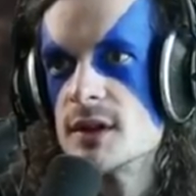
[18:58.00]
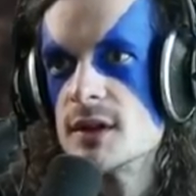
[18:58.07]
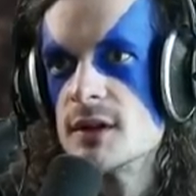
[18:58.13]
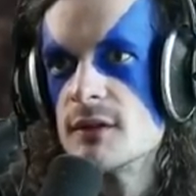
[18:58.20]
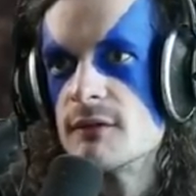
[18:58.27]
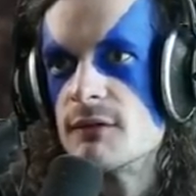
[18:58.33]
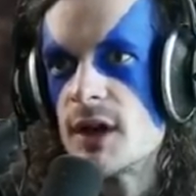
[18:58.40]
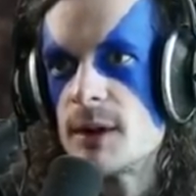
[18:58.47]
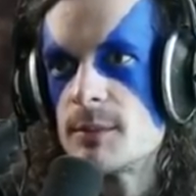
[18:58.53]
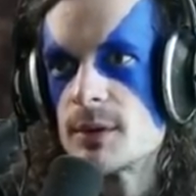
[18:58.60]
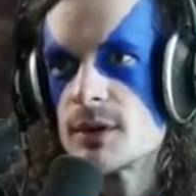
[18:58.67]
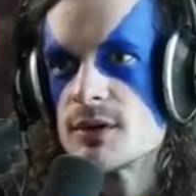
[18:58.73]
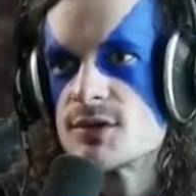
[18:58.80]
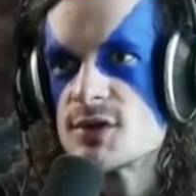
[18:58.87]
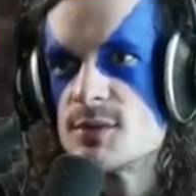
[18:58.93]
Viper
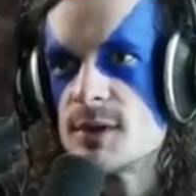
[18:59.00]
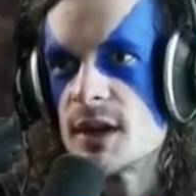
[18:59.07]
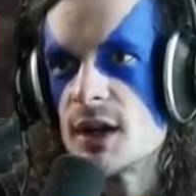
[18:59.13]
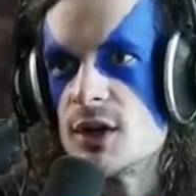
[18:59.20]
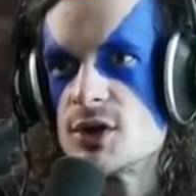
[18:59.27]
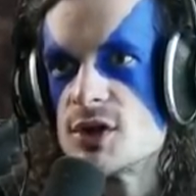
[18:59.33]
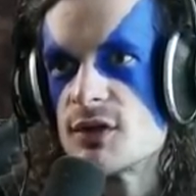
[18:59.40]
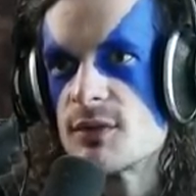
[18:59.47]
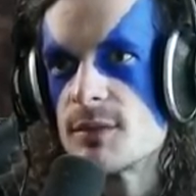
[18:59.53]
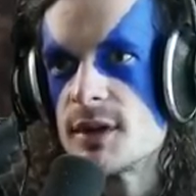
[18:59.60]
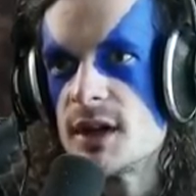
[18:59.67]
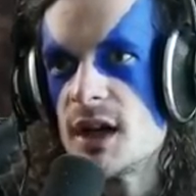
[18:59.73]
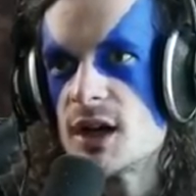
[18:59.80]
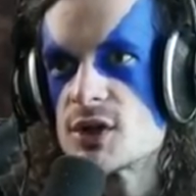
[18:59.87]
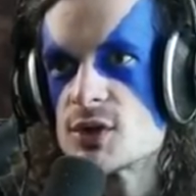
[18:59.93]
consuming energy from the
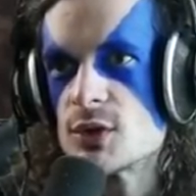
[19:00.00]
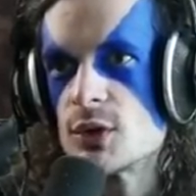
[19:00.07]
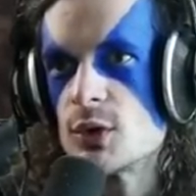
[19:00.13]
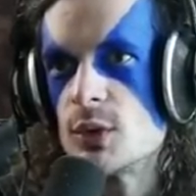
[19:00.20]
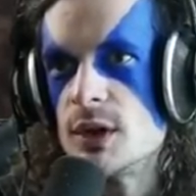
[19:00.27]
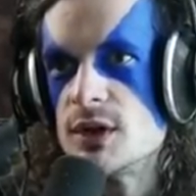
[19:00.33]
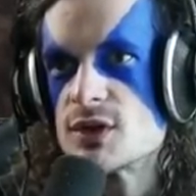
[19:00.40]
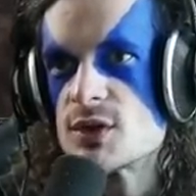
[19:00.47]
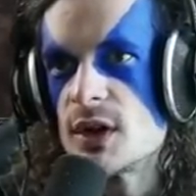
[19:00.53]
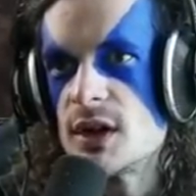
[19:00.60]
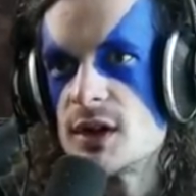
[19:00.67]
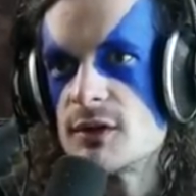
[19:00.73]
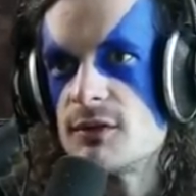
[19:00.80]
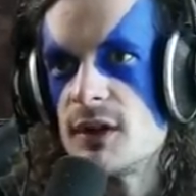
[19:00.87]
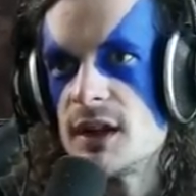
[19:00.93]
natural. Queen's trying to
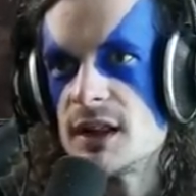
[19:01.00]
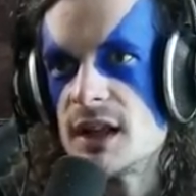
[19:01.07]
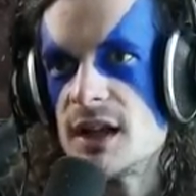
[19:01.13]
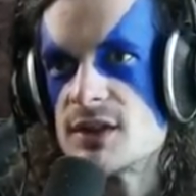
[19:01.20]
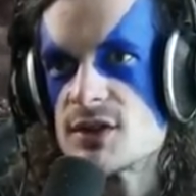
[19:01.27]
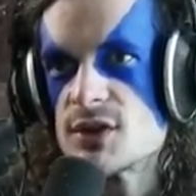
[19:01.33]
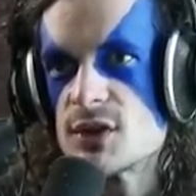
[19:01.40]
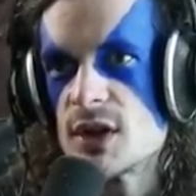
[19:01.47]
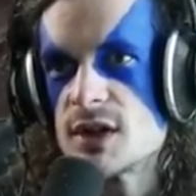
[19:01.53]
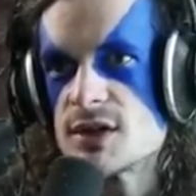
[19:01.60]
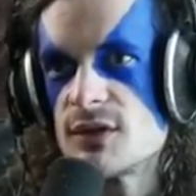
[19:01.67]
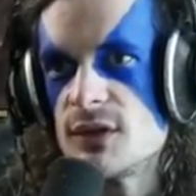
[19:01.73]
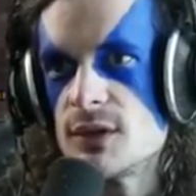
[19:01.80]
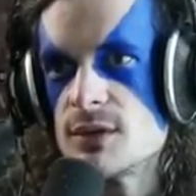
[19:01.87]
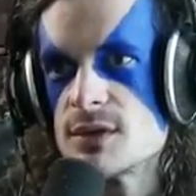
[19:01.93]
defend. Lands a
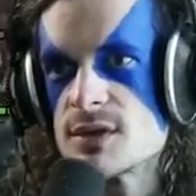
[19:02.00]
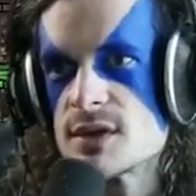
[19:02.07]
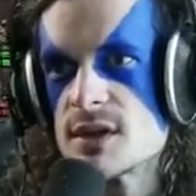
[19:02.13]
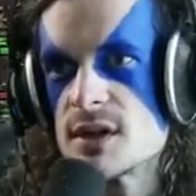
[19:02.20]
transfuse.